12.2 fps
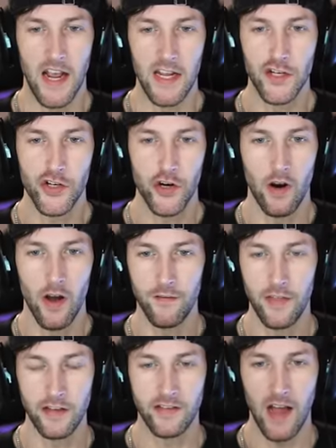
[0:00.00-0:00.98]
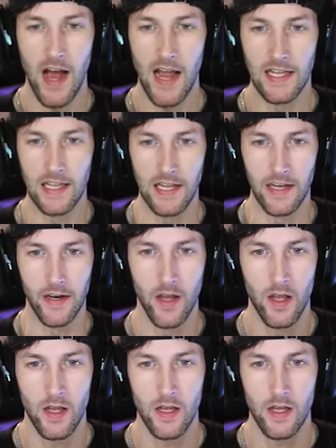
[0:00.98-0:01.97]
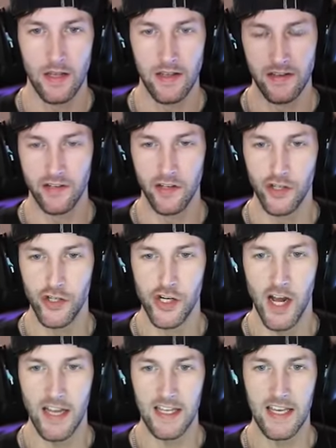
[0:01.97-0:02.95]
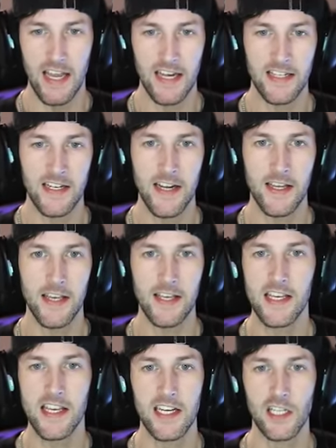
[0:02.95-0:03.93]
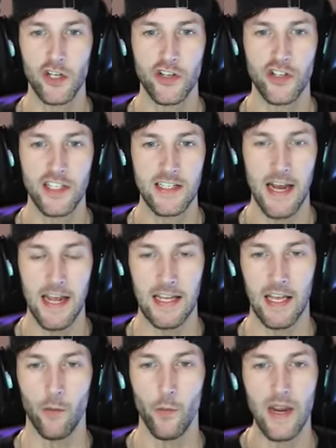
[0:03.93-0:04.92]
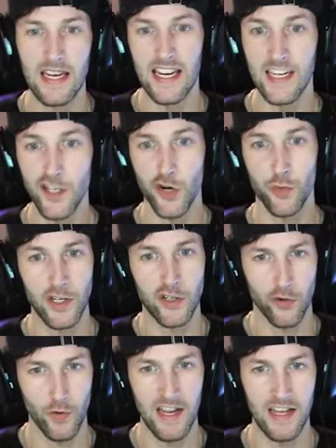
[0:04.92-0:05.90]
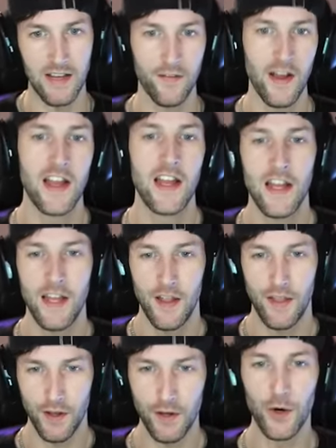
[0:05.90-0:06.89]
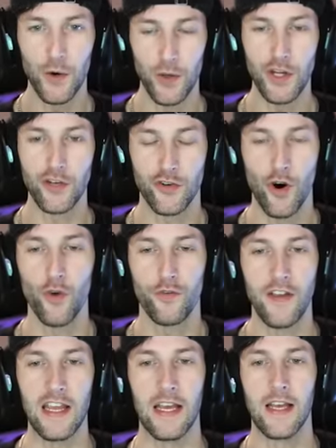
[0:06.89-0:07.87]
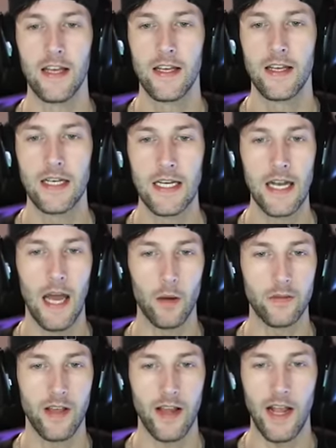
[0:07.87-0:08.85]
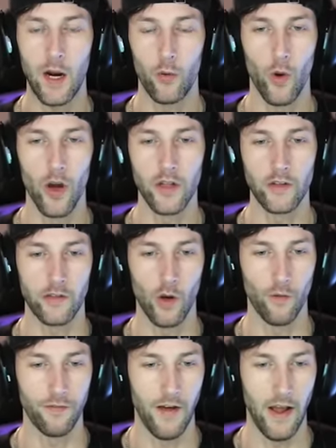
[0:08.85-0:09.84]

danger of this island is a gigantic killer snake, and we need to retrieve the golden trophy. Hey, how's that guy running so